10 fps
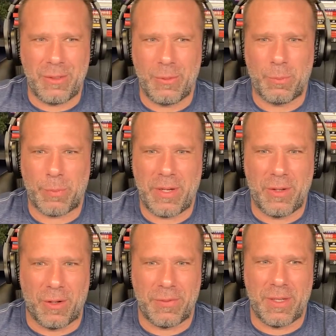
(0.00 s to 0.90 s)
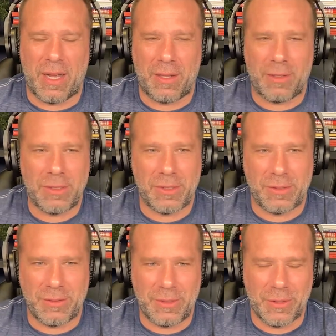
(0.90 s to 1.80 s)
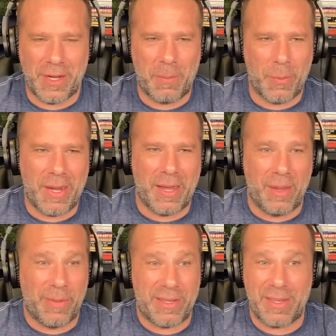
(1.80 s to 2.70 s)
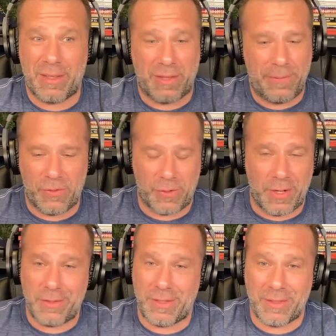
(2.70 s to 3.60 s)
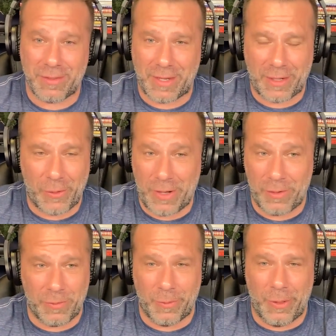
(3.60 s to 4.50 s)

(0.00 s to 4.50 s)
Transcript: You played golf in college? You're an MMA guy. I'm like, yeah, life's crazy. It's like I go down different